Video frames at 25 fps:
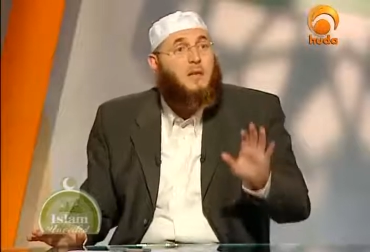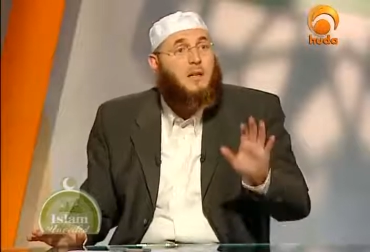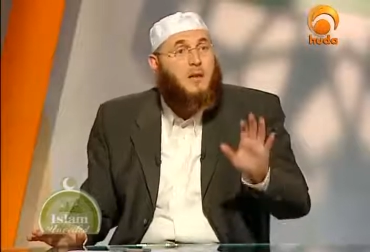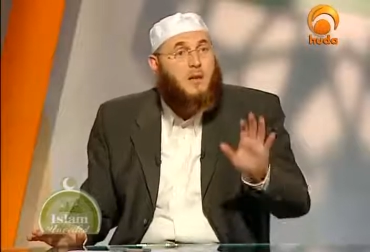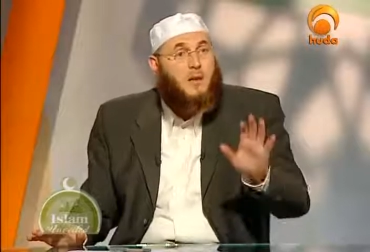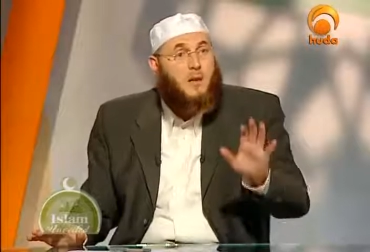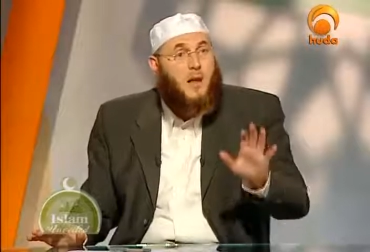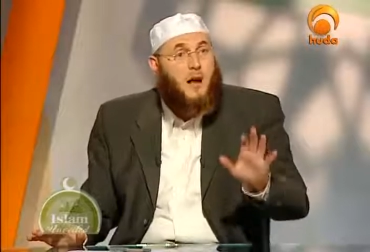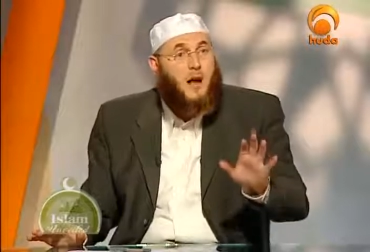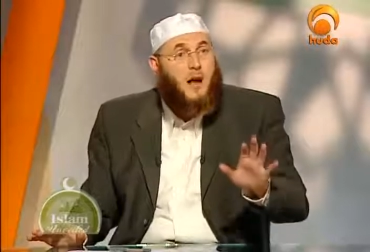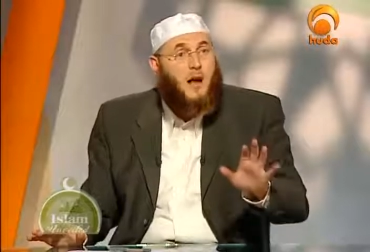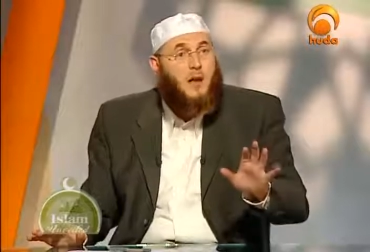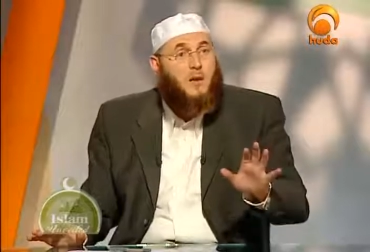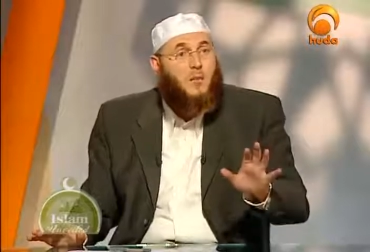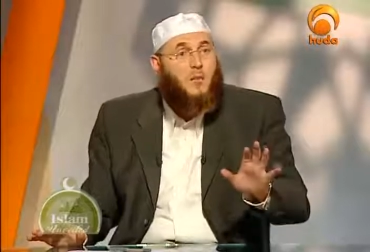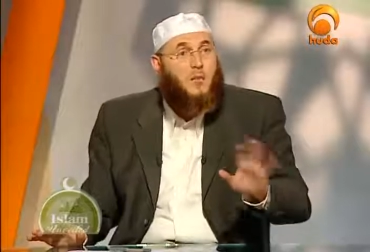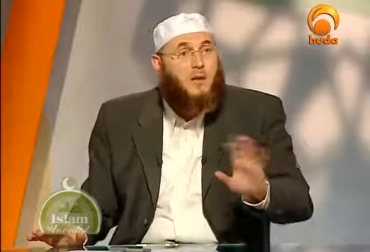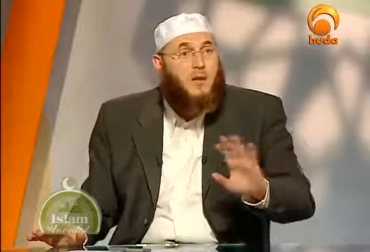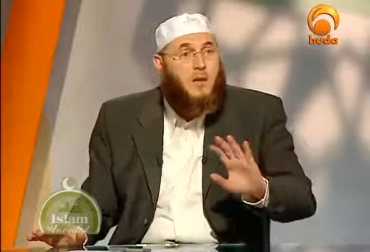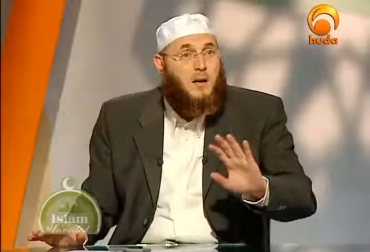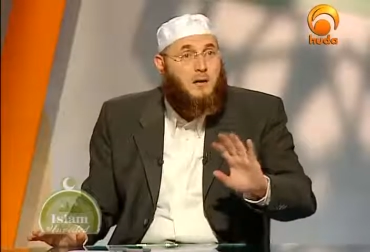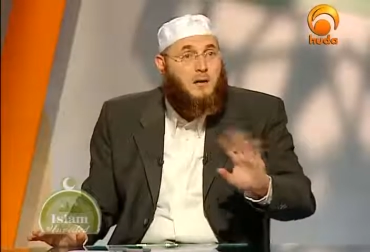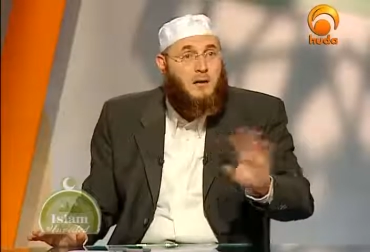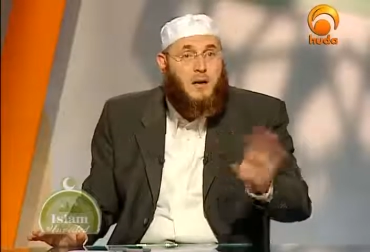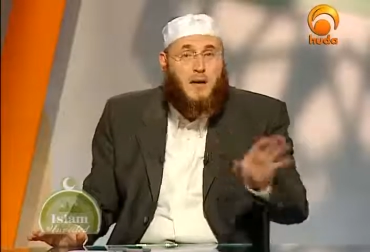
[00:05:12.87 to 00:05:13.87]
but he
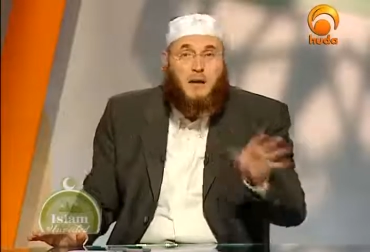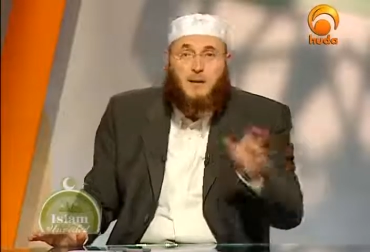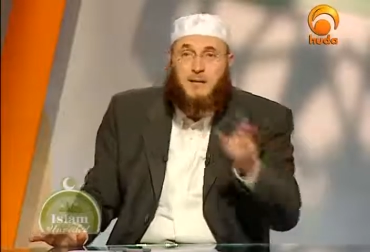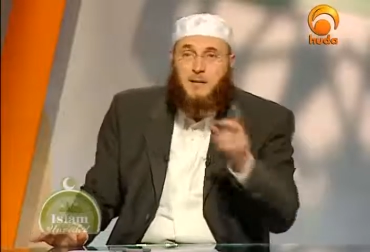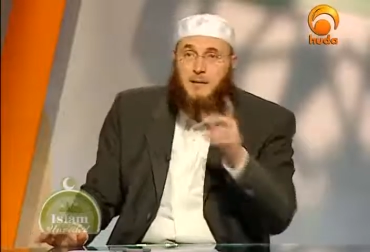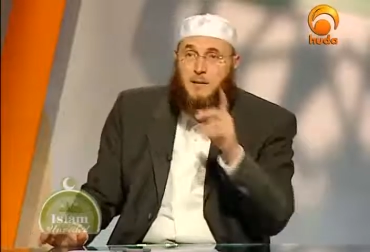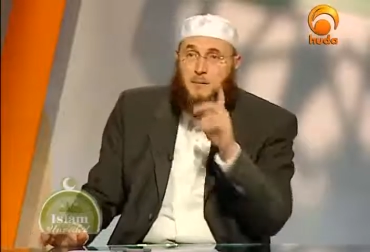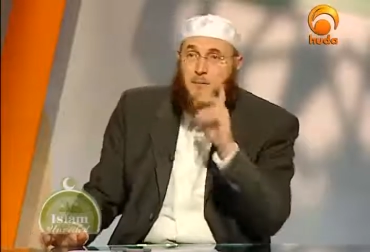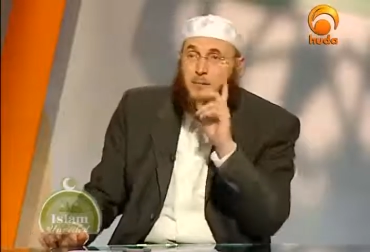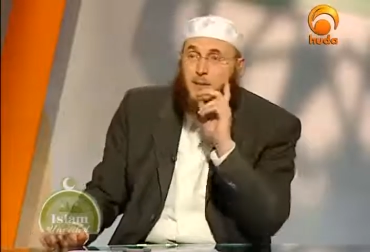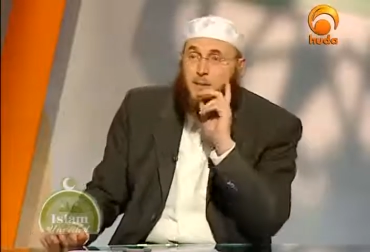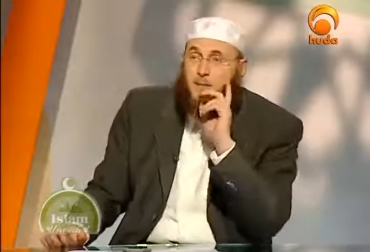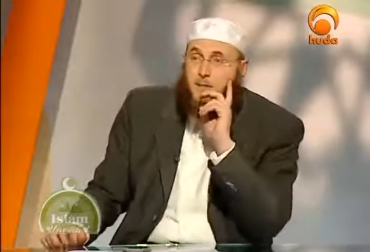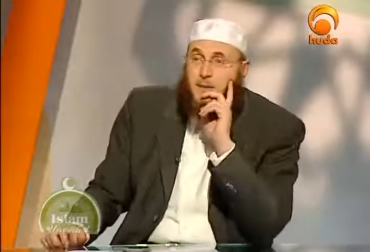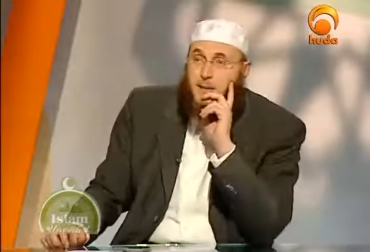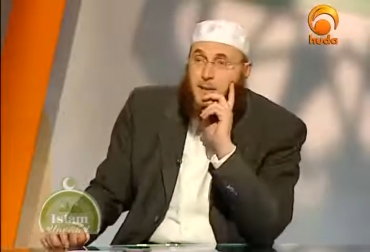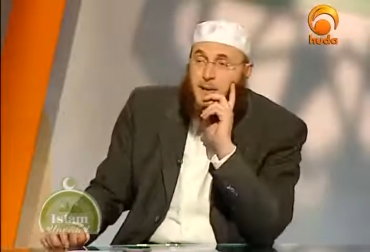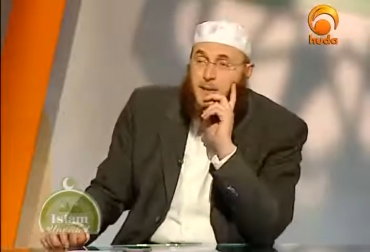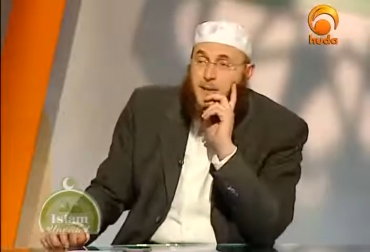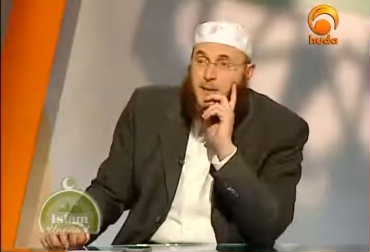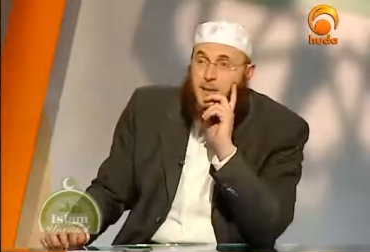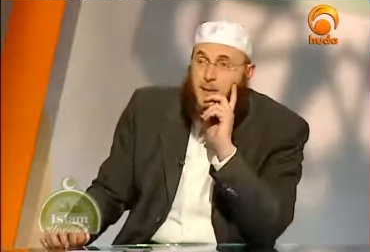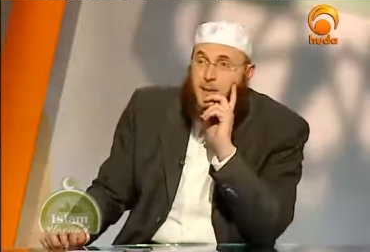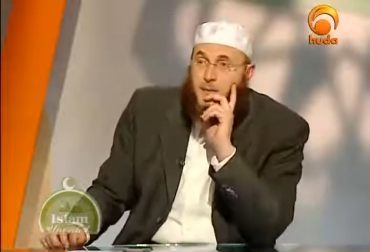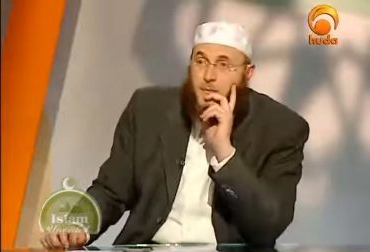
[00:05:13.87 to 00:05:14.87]
died without accepting
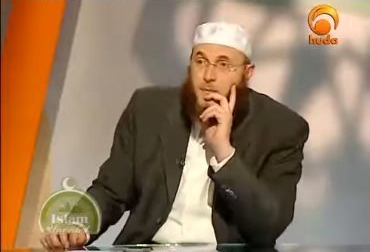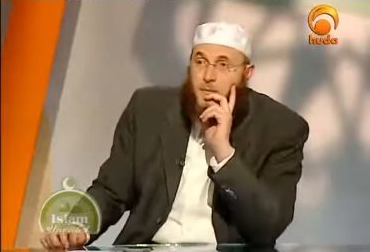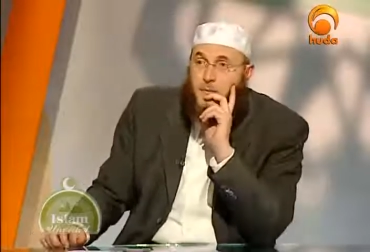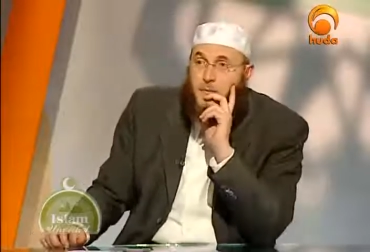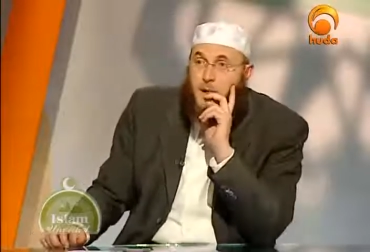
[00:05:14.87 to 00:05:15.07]
faith.